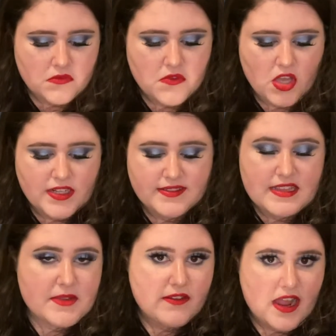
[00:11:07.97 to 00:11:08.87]
on a
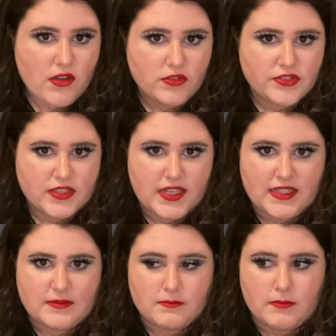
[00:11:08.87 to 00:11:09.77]
I don't use it
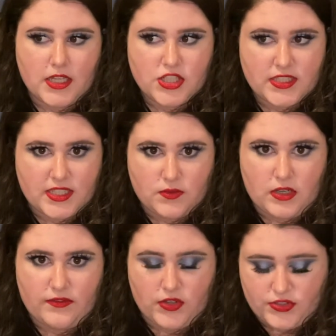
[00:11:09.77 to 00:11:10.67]
as much as I did when
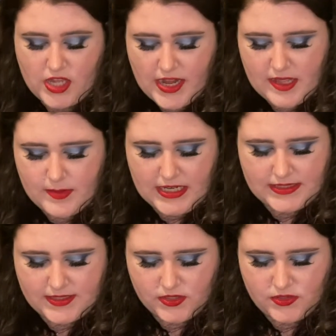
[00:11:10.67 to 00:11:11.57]
I first got it, but I
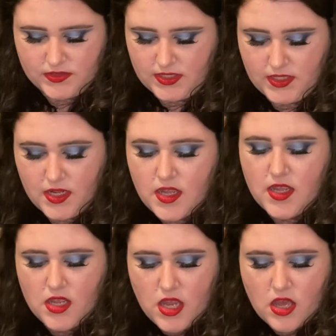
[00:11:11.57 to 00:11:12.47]
still use it
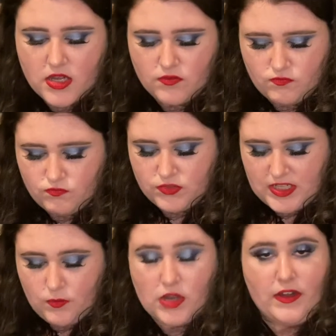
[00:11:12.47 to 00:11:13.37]
on a
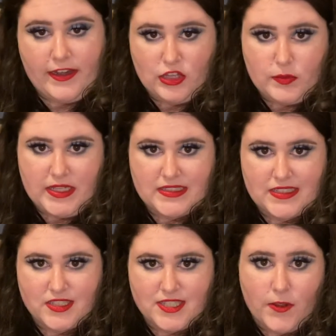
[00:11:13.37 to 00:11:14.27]
somewhat regular
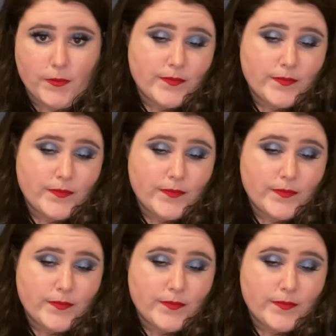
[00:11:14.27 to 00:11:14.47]
basis. So,